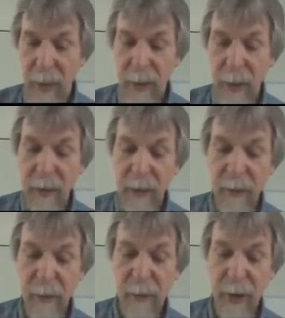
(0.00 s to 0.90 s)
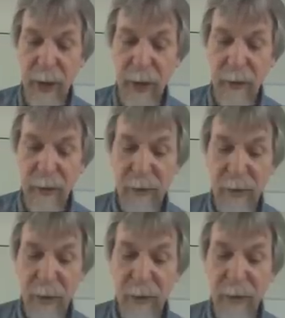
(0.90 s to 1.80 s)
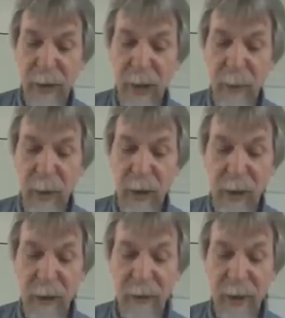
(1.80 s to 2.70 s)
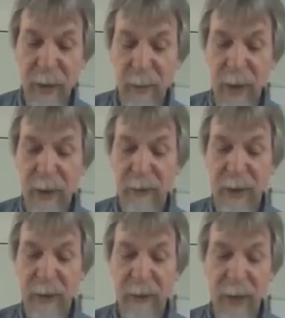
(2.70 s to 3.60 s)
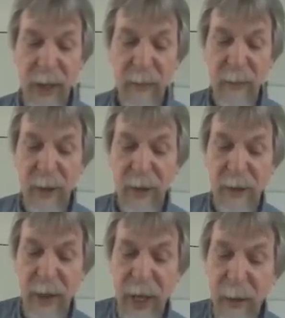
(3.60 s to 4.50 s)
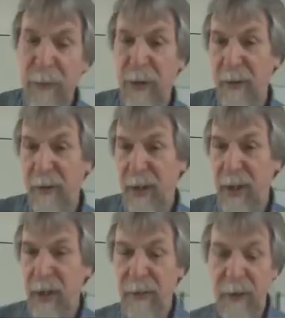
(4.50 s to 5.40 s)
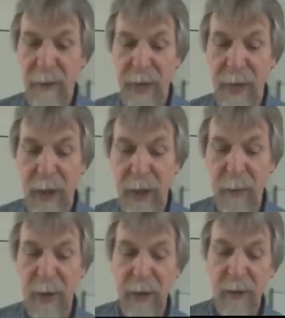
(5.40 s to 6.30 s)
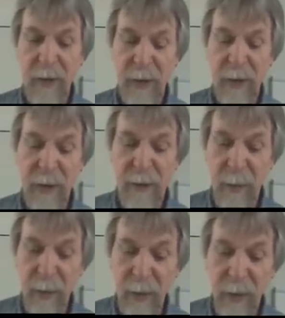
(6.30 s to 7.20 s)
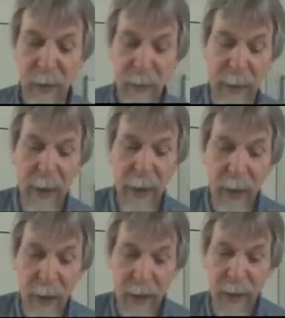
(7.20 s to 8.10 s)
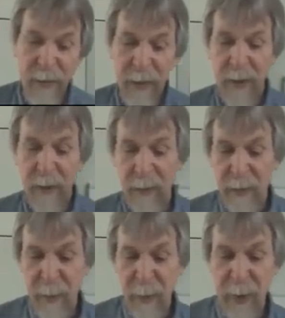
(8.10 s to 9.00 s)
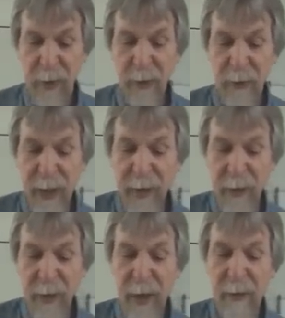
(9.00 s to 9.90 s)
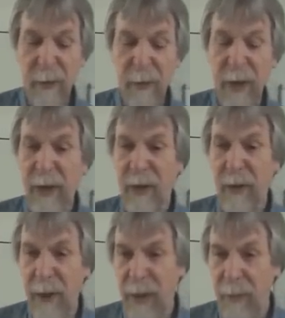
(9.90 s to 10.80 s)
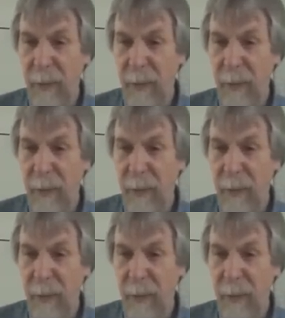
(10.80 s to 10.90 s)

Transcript: Now that's a very interesting result, because that means that the MTTF for the case of the exponential distribution is the reciprocal value of the failure rate.